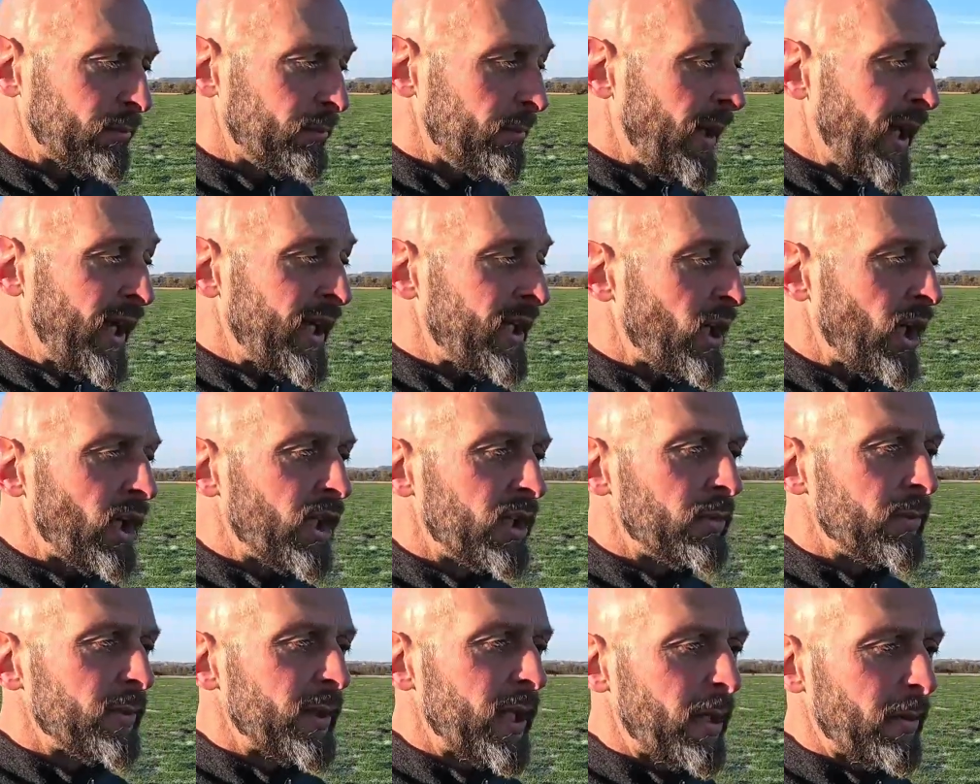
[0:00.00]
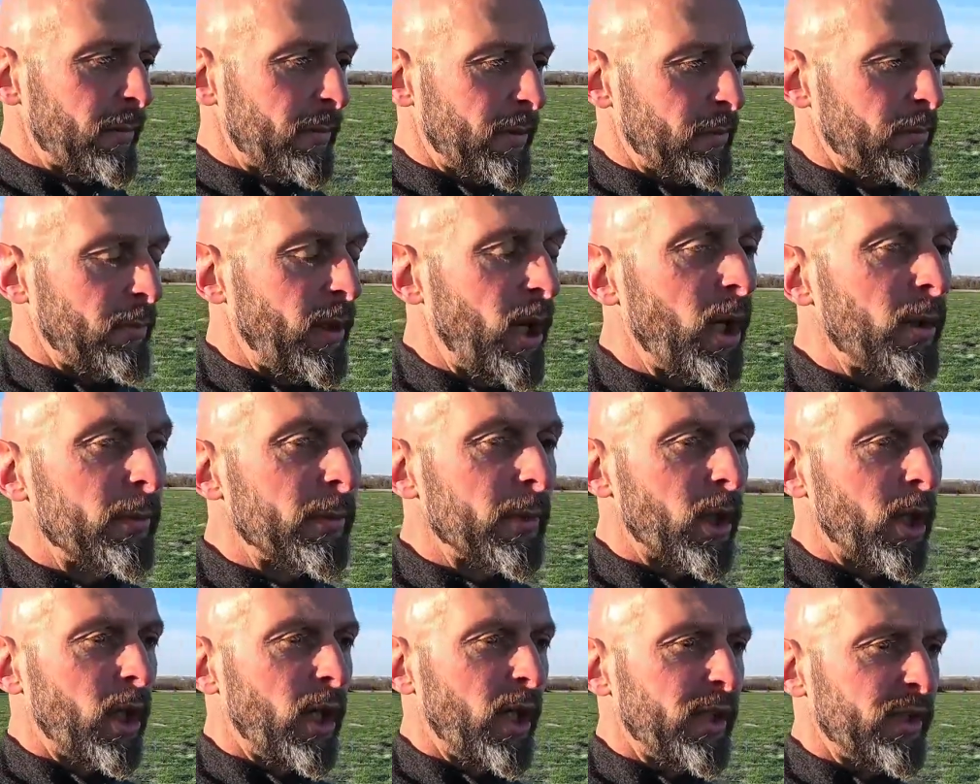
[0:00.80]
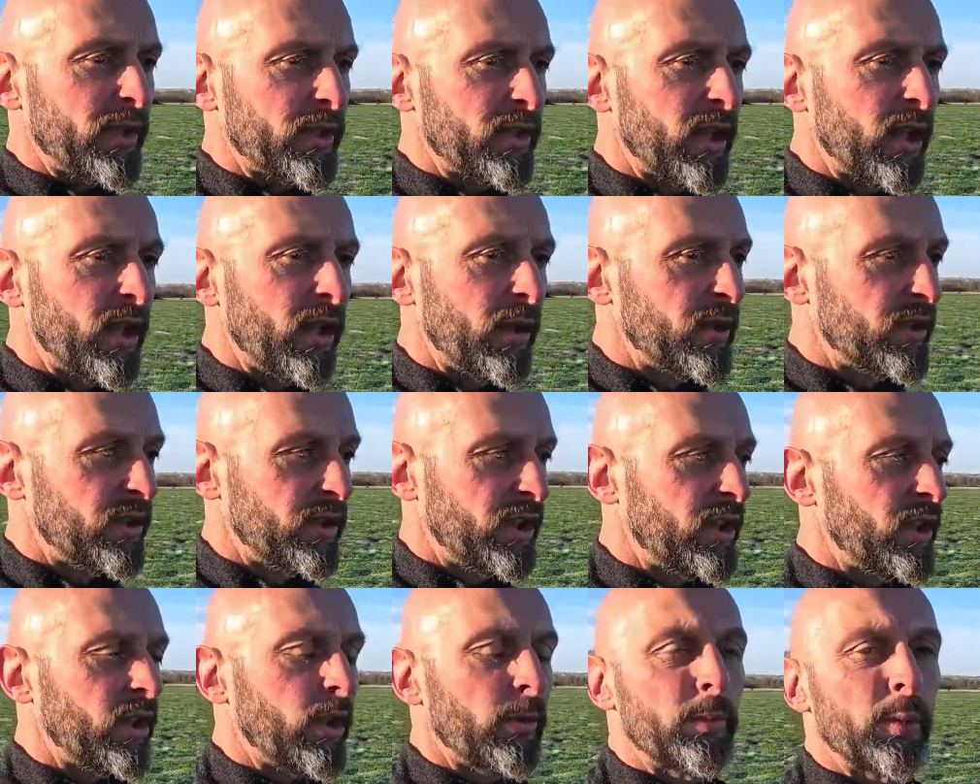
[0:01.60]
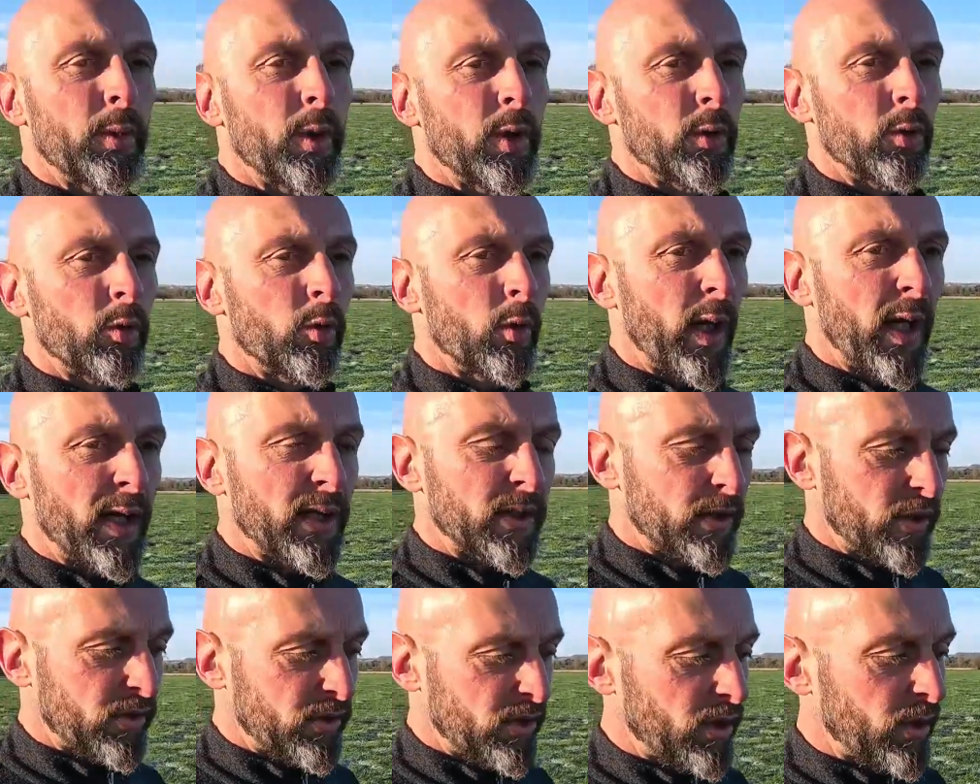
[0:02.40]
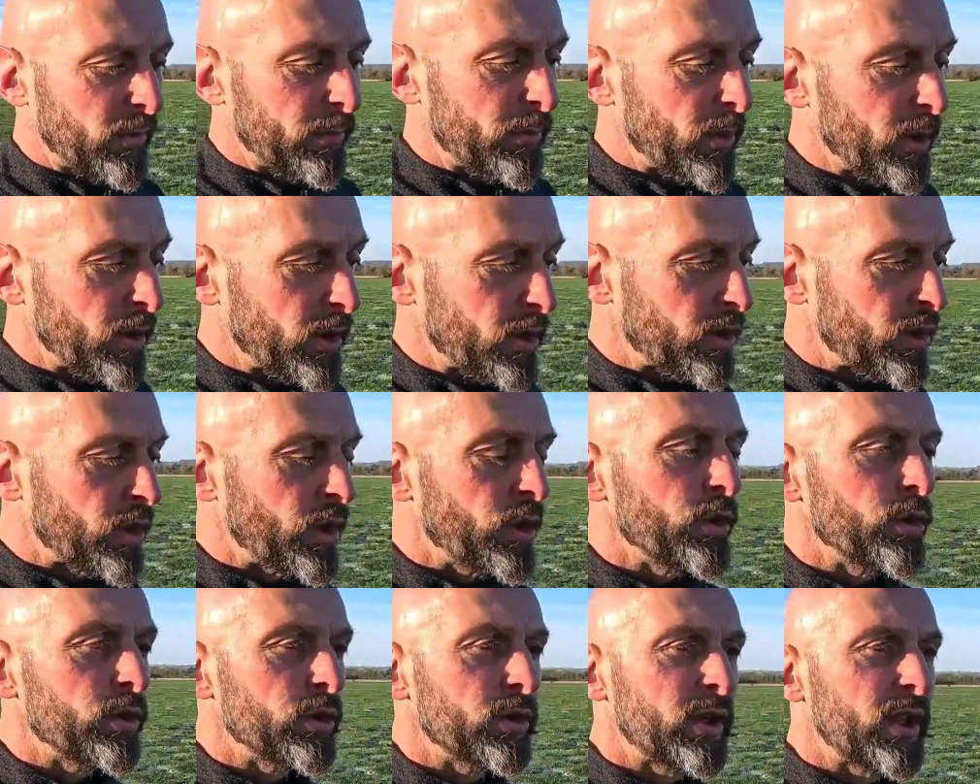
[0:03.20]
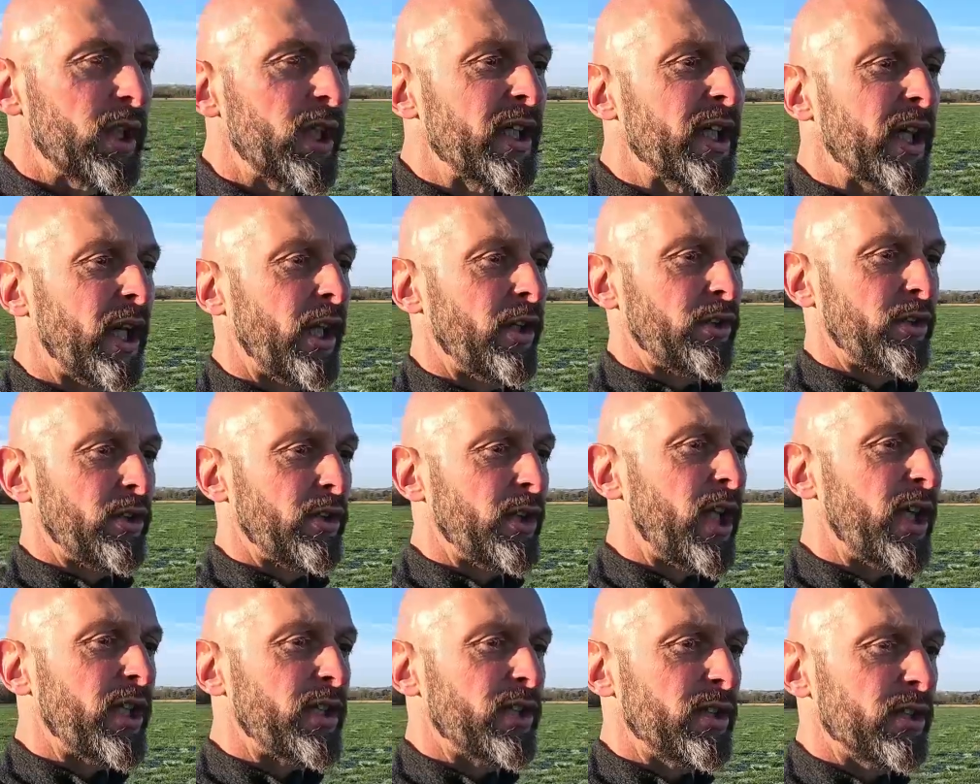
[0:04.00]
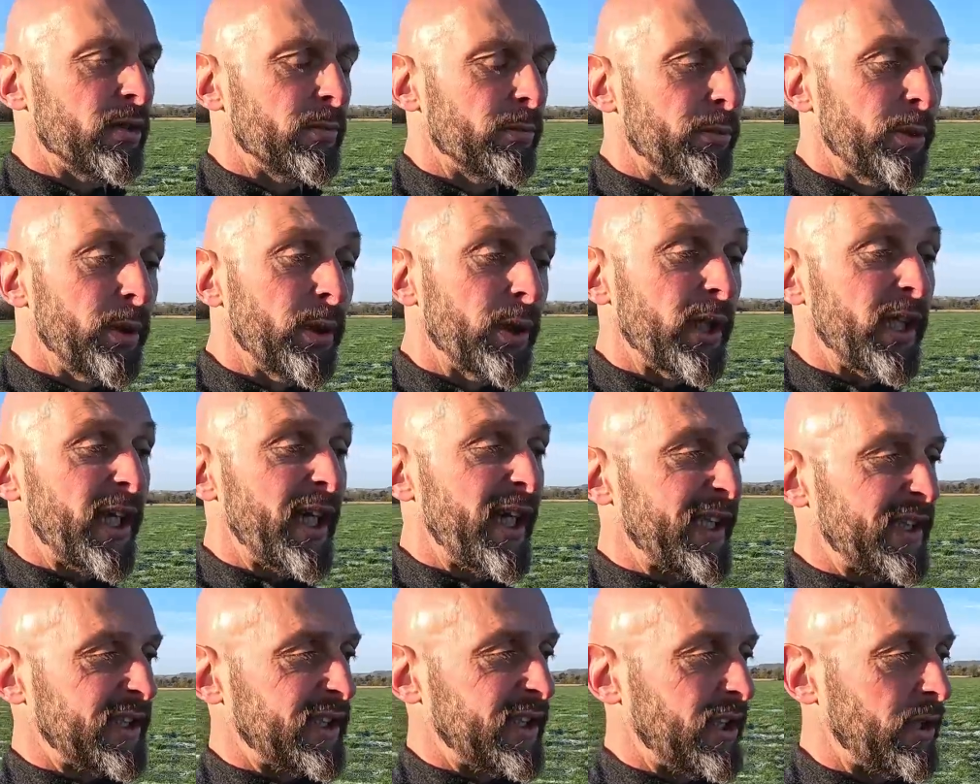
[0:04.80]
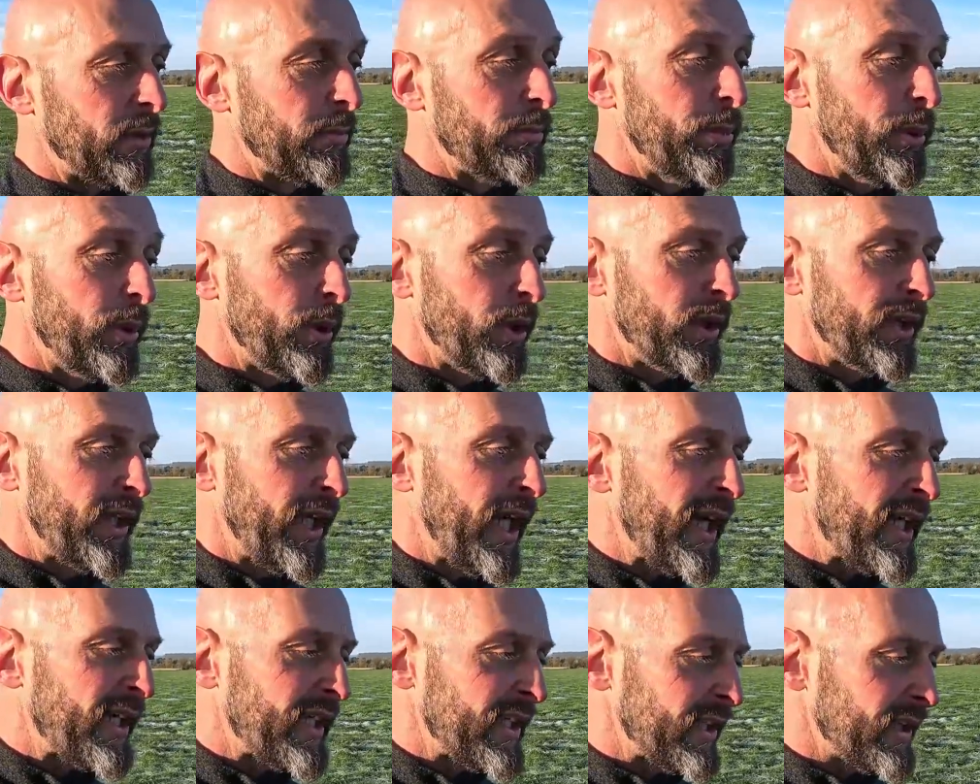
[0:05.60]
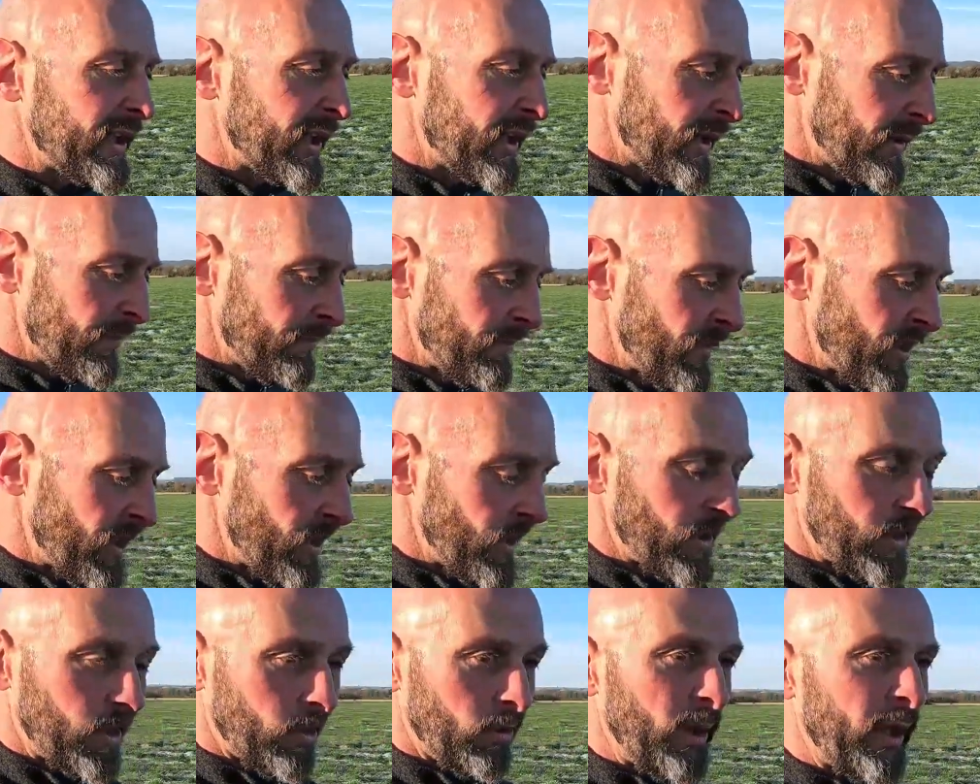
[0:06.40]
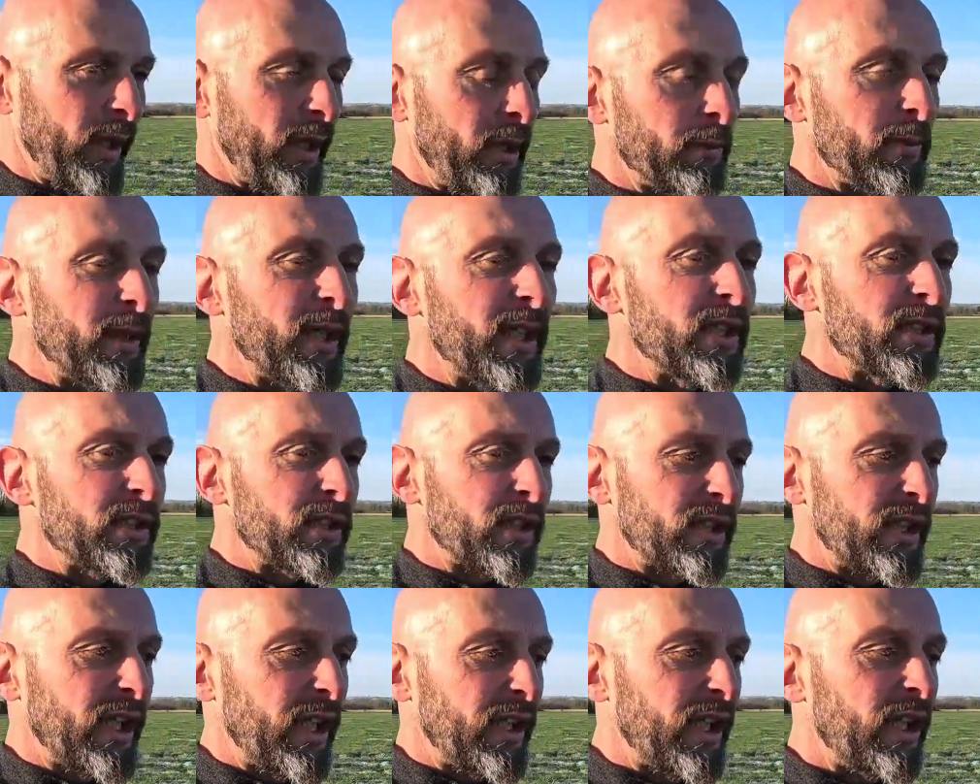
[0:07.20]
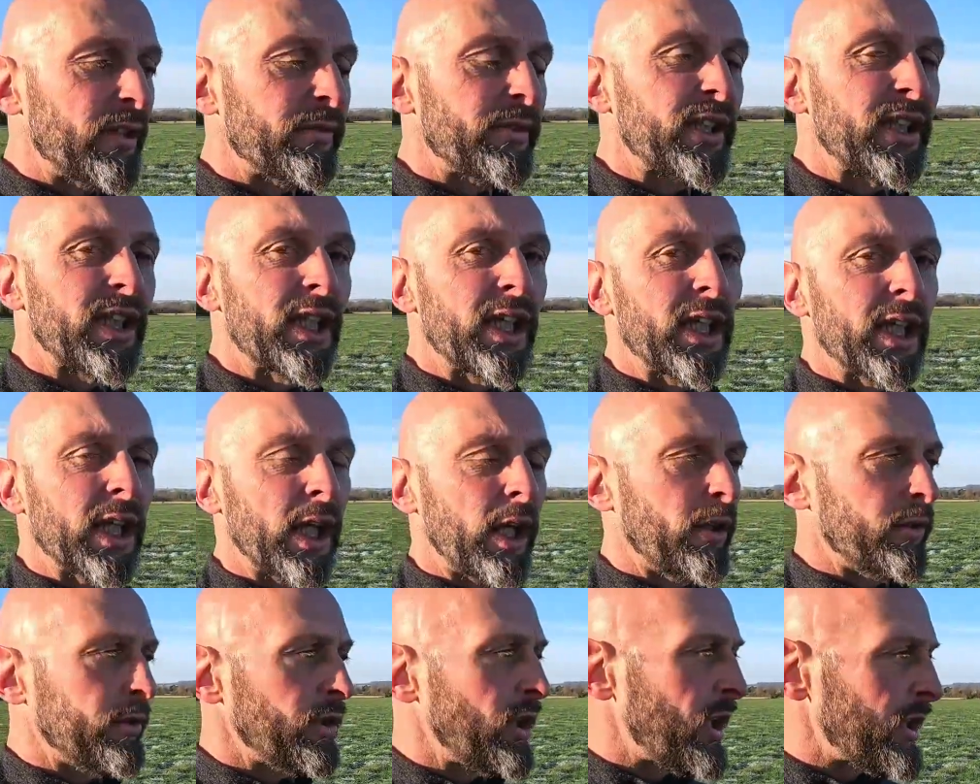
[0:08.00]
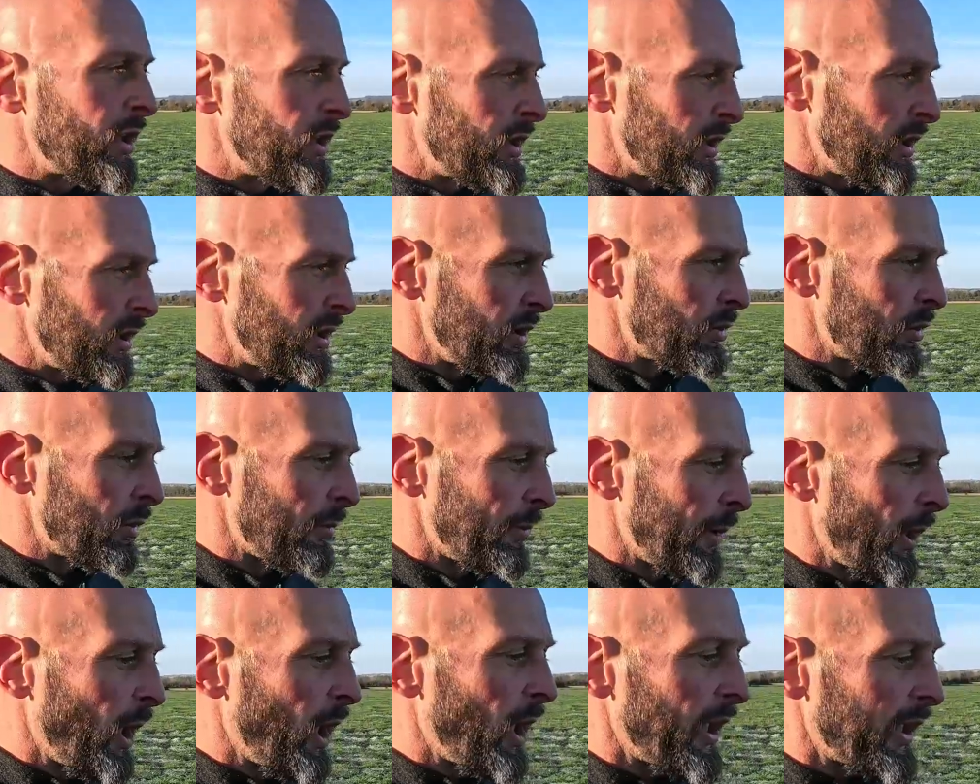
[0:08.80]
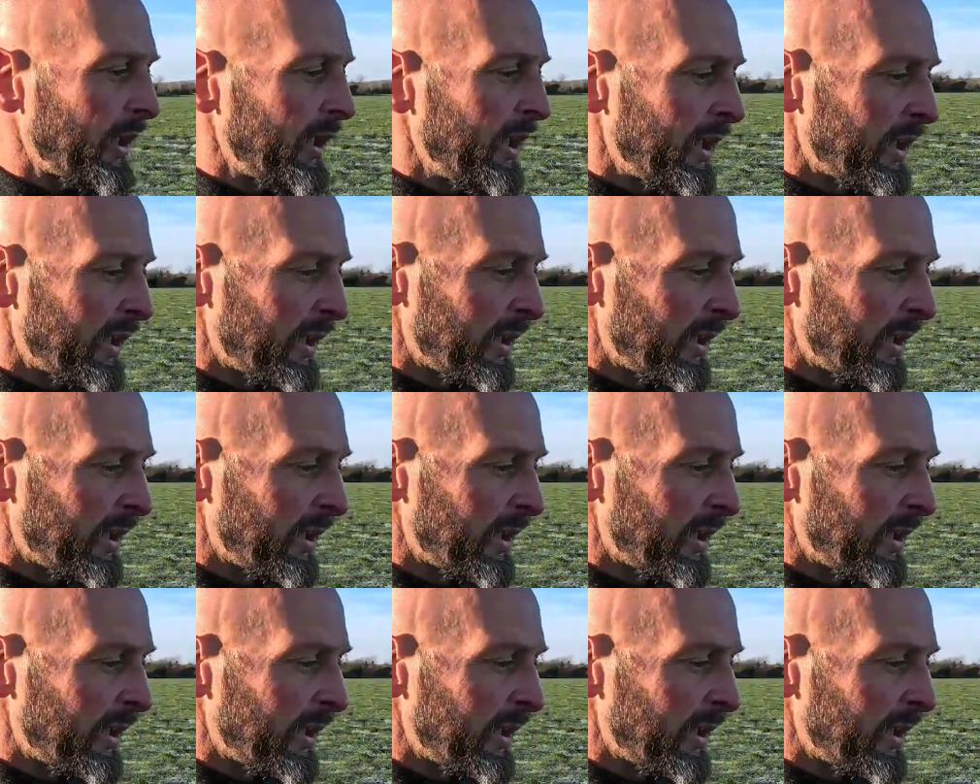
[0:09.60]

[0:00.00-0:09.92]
may only be able to mobilise 0.1 to 0.2 kilos of nitrogen per hectare per day. So what that means is that every kilo of nitrogen you apply